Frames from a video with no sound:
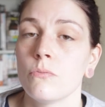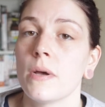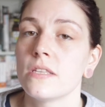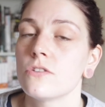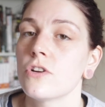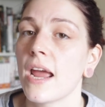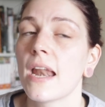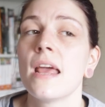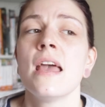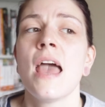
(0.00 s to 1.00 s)
two months
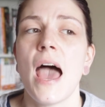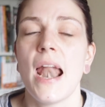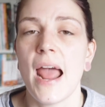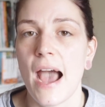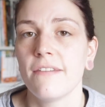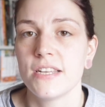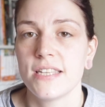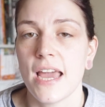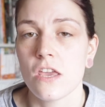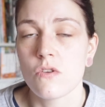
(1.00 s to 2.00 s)
straight, and I have to
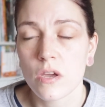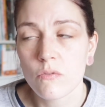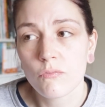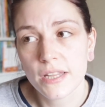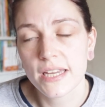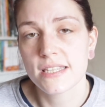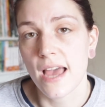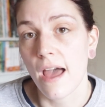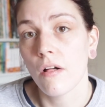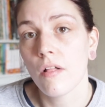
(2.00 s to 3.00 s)
say, you can really
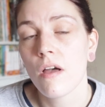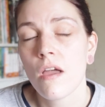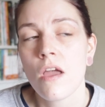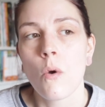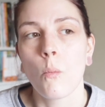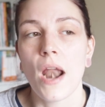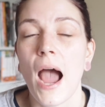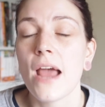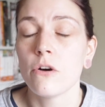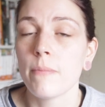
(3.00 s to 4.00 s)
tell when
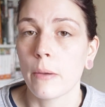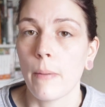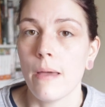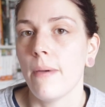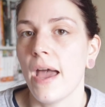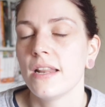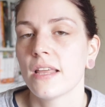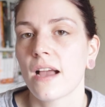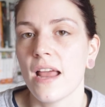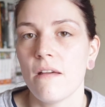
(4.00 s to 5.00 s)
I don't make my bed
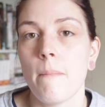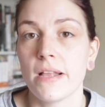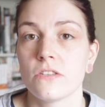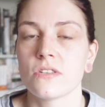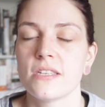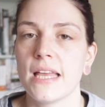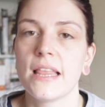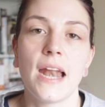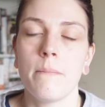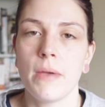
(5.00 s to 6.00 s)
the kind of mental state
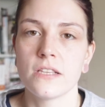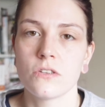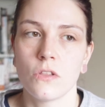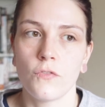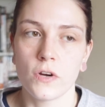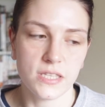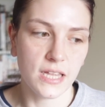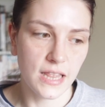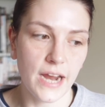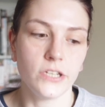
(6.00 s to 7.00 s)
that I'm in. So the first
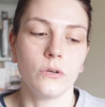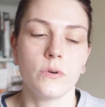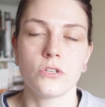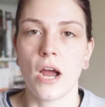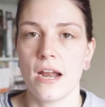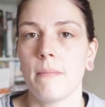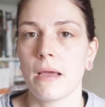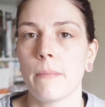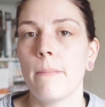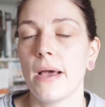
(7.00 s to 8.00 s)
thing that I do is try to
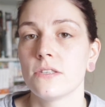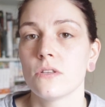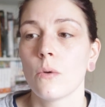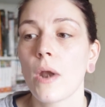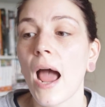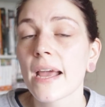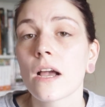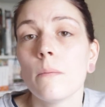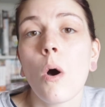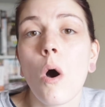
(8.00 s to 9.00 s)
make my bed so that when I
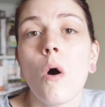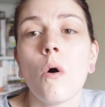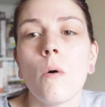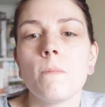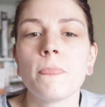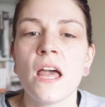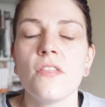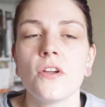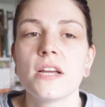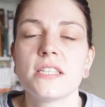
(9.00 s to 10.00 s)
come home,
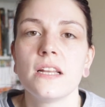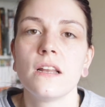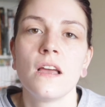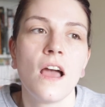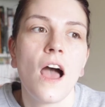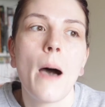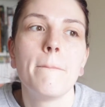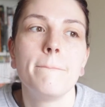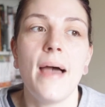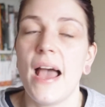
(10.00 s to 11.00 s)
there isn't a
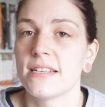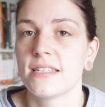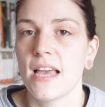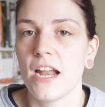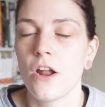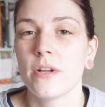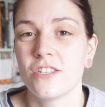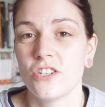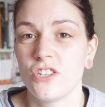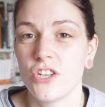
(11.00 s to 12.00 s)
mess. And I know
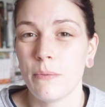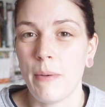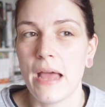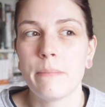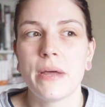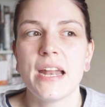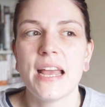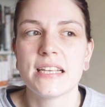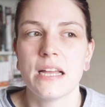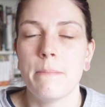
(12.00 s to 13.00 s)
it's just your bed, but it
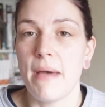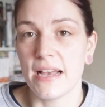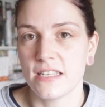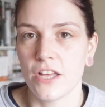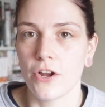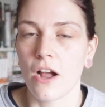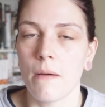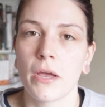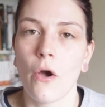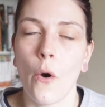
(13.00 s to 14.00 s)
is a mess that you're
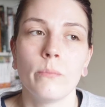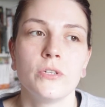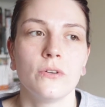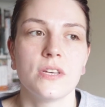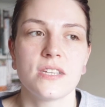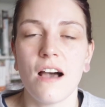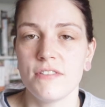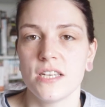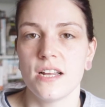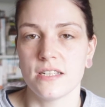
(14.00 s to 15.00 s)
coming home to. This
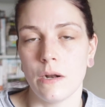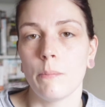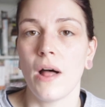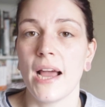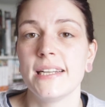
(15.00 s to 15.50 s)
obviously doesn't apply